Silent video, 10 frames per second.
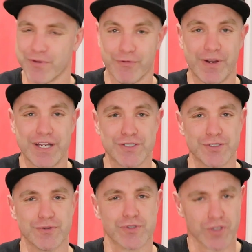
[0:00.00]
3
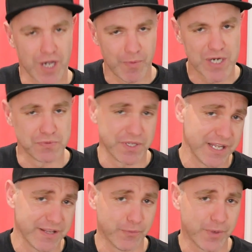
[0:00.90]
to sideways with
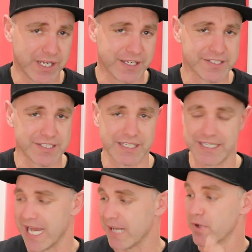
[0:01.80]
another weird and silly
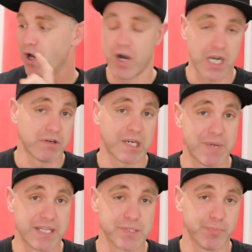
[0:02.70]
name. Highly
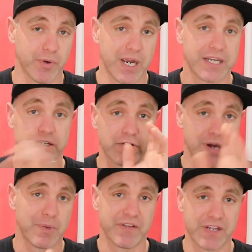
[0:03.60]
recommend this brand.
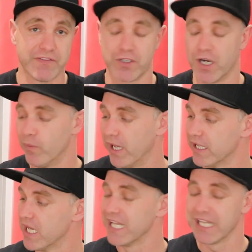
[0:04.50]
Grab one if you haven't got
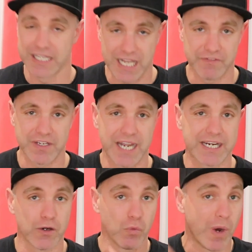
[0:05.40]
one. Love
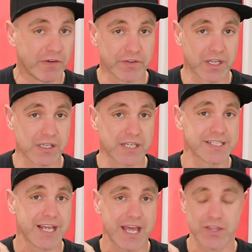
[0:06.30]
Jaguar, one for the
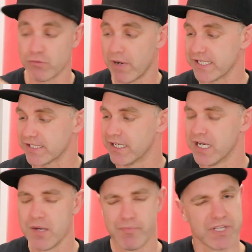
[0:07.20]
collector and the racer.
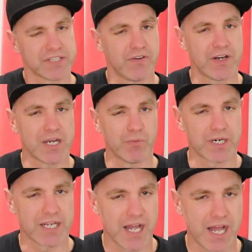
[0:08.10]
But let's find out
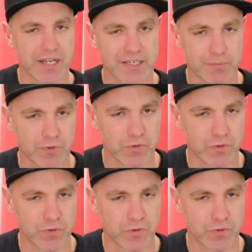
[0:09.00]
what car number